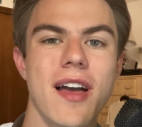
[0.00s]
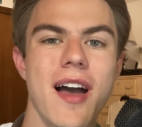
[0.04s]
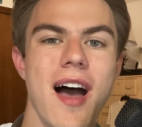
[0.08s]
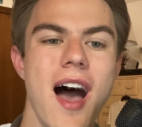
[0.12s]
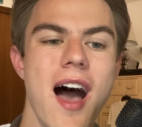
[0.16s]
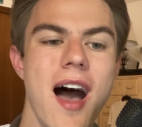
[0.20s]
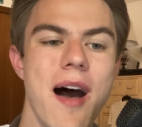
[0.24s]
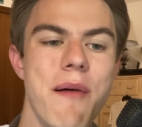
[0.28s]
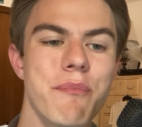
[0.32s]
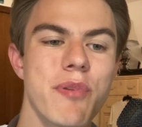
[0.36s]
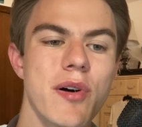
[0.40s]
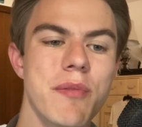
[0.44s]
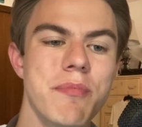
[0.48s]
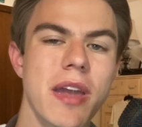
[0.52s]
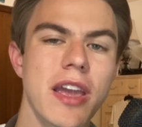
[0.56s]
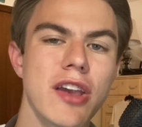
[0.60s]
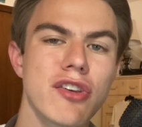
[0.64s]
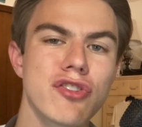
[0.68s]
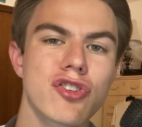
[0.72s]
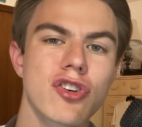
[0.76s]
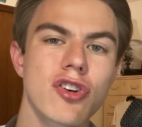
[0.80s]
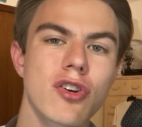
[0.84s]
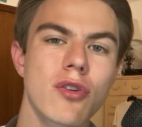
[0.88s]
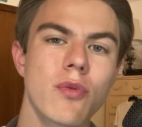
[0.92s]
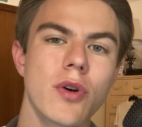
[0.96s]
But make
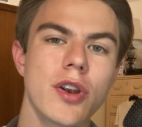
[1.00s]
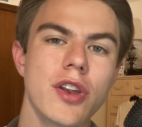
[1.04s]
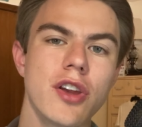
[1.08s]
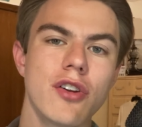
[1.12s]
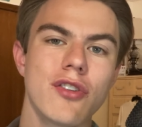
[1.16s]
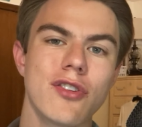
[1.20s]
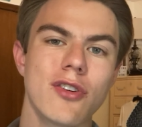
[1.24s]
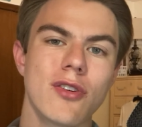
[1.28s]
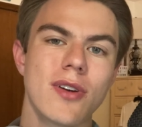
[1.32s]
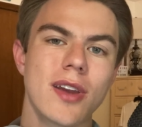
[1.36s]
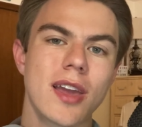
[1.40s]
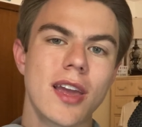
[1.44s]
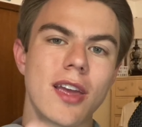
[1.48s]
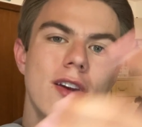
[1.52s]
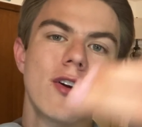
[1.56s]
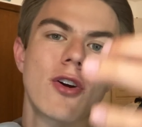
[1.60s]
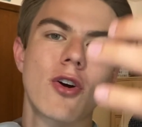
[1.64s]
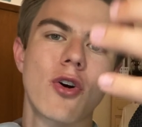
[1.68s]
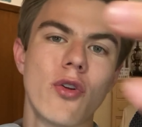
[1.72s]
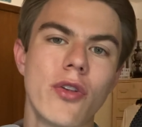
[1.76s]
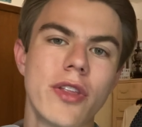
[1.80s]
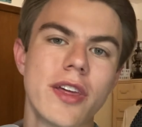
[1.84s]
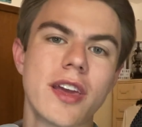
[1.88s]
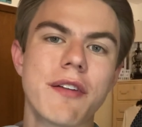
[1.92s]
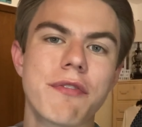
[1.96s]
sure when you're doing it, you're
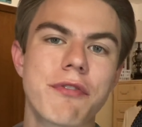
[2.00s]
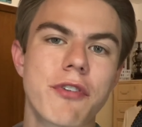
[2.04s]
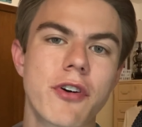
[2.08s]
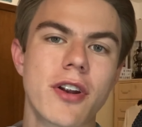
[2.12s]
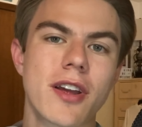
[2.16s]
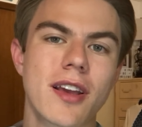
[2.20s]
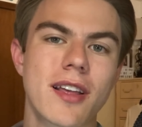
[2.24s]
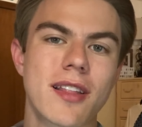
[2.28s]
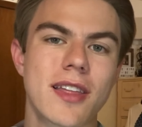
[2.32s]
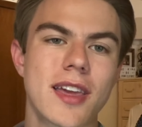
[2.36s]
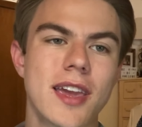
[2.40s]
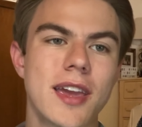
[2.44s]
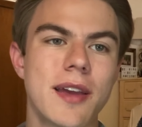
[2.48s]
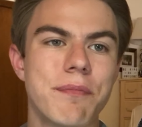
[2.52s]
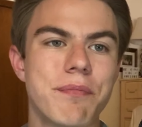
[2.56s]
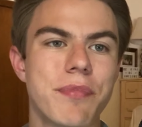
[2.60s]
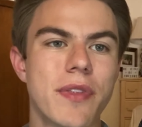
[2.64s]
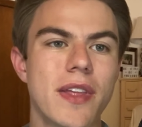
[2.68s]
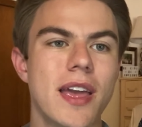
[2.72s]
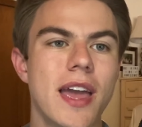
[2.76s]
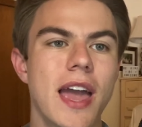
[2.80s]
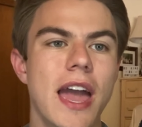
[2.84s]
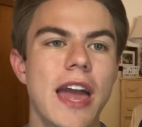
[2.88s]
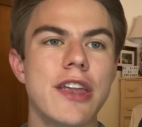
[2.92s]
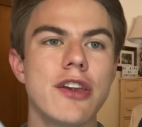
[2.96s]
holding it vertically
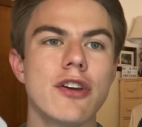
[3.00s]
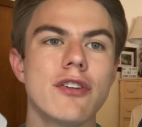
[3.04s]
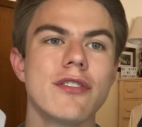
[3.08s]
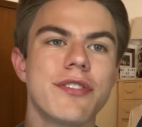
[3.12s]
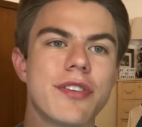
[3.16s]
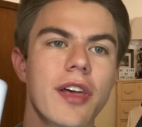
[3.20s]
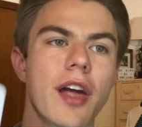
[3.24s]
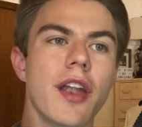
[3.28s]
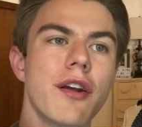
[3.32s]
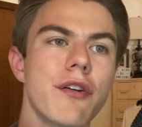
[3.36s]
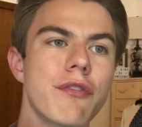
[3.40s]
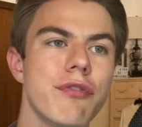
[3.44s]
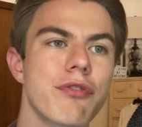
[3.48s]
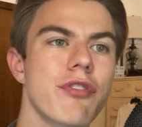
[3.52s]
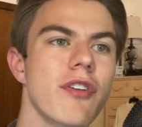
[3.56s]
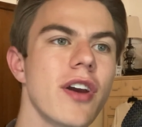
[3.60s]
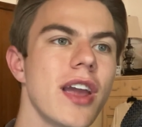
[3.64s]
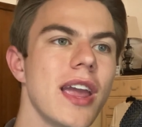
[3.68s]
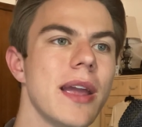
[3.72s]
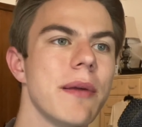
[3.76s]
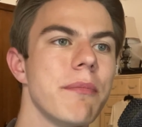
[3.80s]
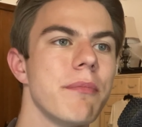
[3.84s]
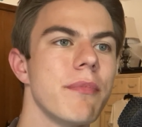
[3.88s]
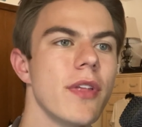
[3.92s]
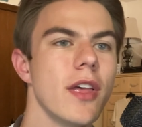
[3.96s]
and you're center
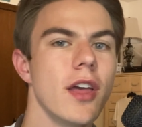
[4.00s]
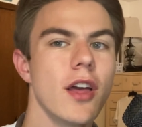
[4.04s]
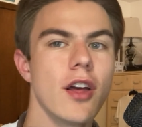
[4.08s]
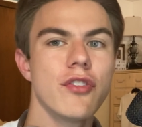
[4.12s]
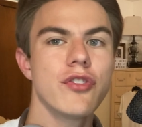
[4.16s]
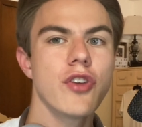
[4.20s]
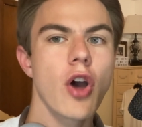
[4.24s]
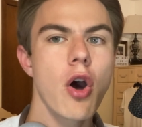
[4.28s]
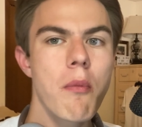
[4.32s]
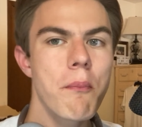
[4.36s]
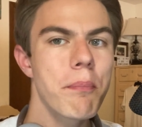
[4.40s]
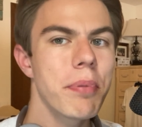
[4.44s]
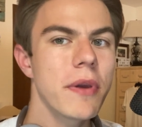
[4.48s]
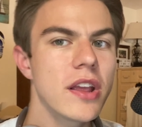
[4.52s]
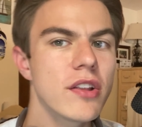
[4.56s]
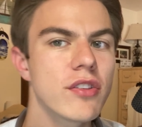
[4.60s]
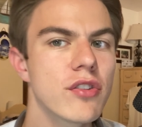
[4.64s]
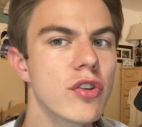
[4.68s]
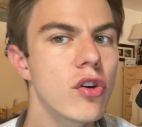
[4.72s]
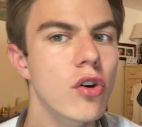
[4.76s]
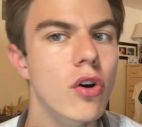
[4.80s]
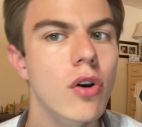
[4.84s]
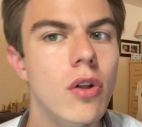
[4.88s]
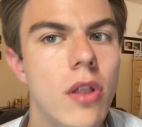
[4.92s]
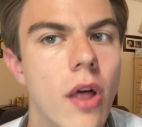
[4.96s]
frame. Don't be
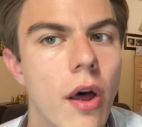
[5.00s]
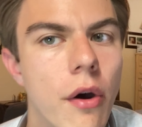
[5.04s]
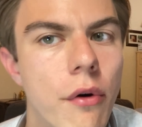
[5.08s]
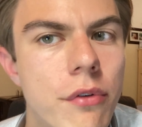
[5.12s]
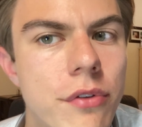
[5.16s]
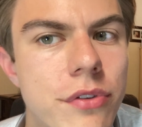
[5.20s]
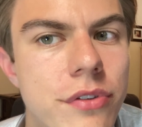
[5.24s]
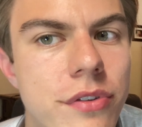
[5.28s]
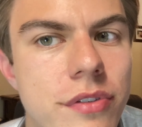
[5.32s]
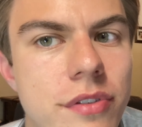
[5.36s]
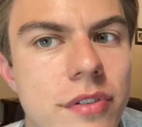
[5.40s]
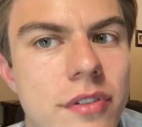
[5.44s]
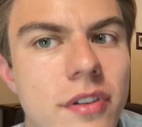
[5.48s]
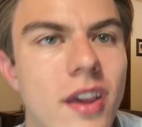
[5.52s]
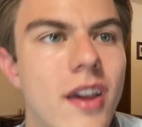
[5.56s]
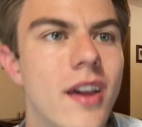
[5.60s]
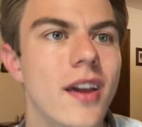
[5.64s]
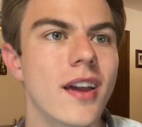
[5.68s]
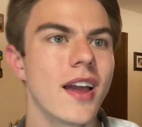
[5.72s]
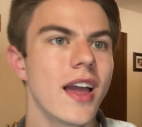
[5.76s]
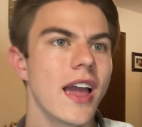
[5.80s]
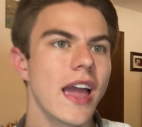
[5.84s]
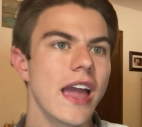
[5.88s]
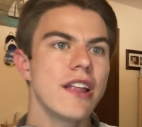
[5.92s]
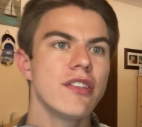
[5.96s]
too close
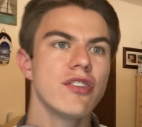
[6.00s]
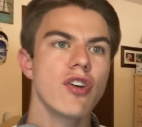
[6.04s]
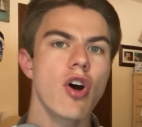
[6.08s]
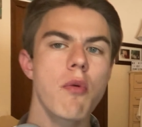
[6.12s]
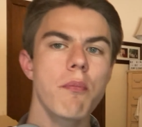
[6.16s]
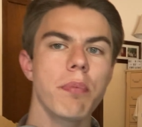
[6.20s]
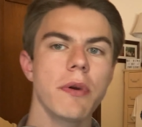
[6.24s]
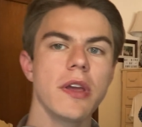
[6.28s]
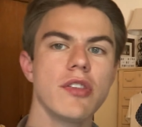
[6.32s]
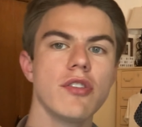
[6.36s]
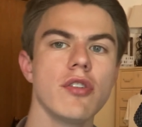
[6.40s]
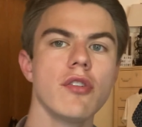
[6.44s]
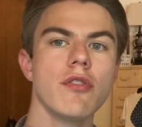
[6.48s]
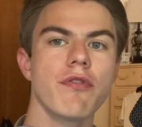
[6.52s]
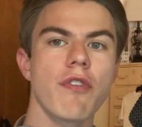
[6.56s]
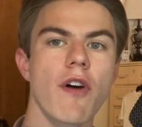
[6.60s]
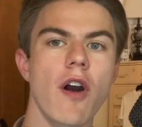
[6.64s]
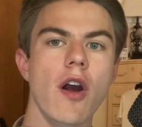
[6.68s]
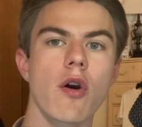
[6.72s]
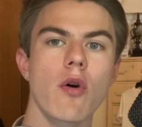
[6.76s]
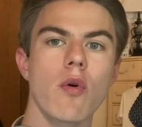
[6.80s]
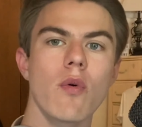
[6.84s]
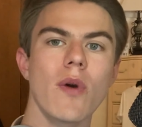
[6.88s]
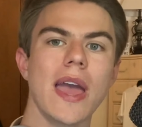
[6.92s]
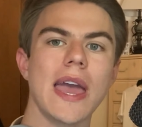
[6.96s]
and don't be too
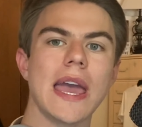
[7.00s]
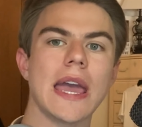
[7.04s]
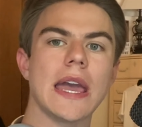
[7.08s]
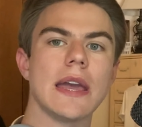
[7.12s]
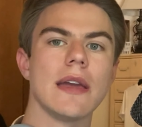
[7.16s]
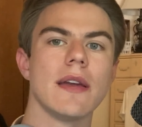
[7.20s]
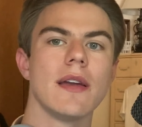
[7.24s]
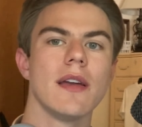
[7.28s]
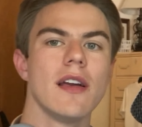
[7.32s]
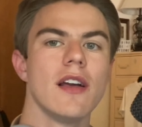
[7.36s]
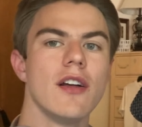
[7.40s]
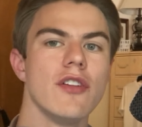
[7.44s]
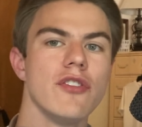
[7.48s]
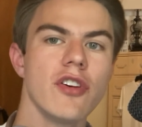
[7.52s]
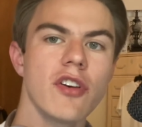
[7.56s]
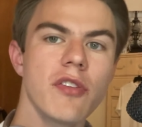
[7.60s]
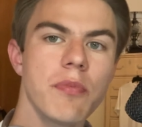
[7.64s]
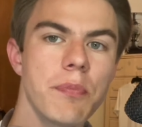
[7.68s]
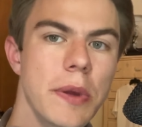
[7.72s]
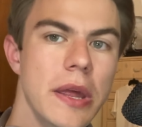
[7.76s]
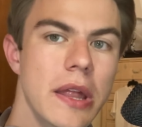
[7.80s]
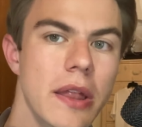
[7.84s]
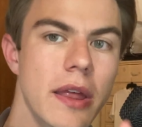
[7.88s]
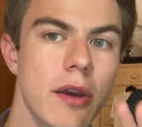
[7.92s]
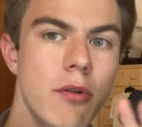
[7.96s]
far away. Just
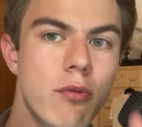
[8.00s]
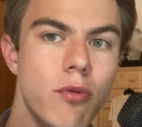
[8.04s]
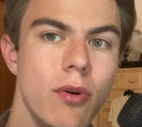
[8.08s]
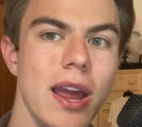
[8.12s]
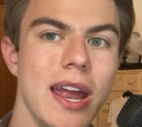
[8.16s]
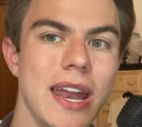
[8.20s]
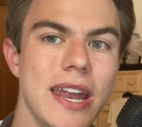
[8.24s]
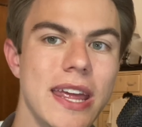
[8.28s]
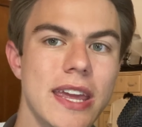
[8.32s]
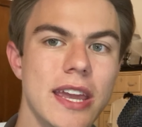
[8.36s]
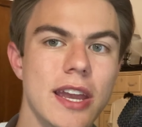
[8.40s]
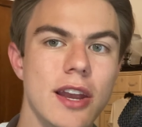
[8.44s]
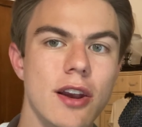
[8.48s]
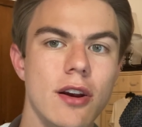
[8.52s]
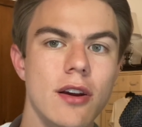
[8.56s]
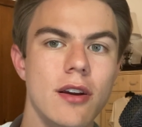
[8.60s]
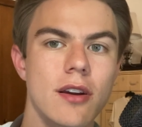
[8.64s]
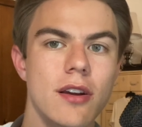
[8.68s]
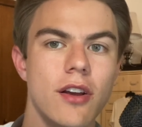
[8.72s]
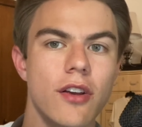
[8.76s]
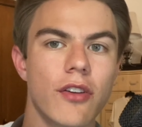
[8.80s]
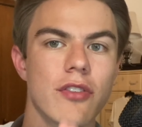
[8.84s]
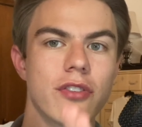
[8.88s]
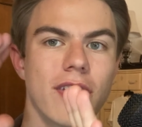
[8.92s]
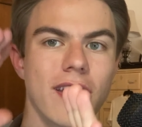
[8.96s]
be like right here
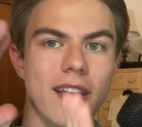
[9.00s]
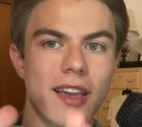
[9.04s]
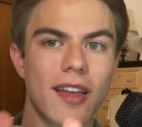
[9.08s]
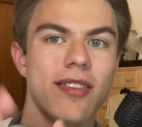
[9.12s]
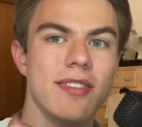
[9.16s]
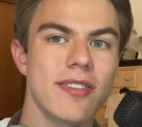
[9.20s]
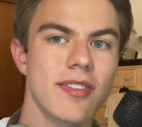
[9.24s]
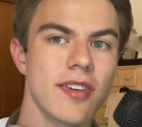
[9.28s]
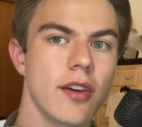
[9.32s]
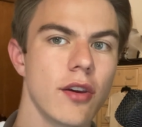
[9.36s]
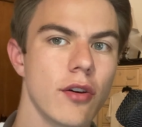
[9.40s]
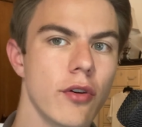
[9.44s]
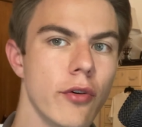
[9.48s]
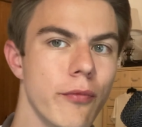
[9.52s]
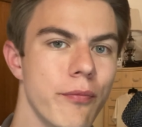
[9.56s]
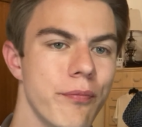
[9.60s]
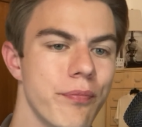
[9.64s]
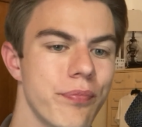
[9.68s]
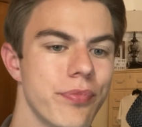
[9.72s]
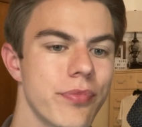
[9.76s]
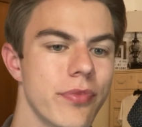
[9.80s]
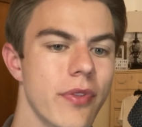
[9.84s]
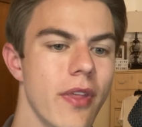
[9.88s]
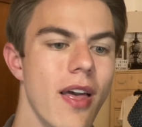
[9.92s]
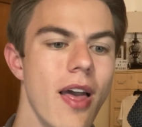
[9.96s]
so they can see you.
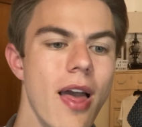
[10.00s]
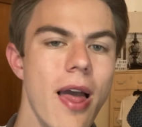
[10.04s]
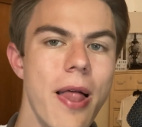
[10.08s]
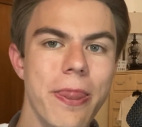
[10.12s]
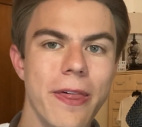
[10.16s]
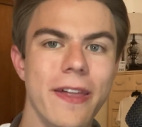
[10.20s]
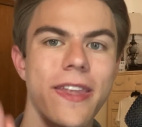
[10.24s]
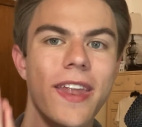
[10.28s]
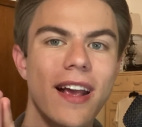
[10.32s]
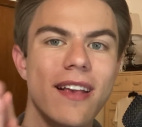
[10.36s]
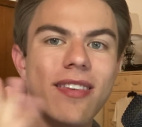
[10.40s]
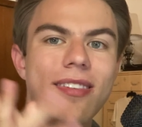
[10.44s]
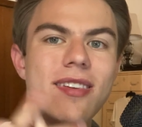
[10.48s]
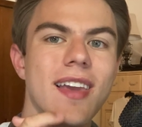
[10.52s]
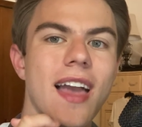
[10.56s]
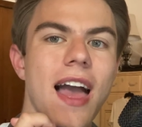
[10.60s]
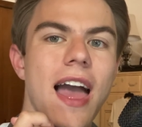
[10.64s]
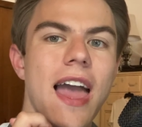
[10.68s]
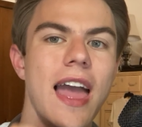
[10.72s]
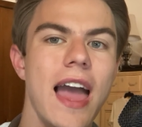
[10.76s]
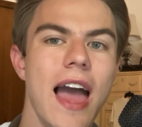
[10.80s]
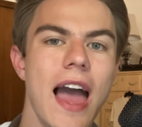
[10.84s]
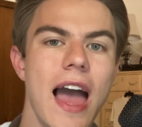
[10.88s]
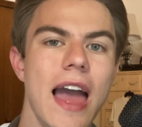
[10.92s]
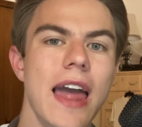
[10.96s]
The next thing
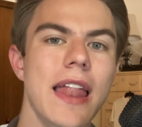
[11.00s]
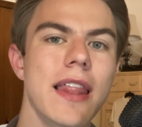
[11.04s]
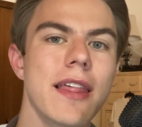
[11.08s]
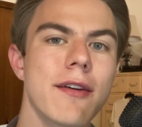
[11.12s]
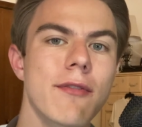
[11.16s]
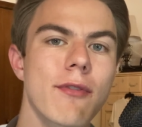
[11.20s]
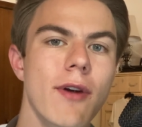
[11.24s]
I highly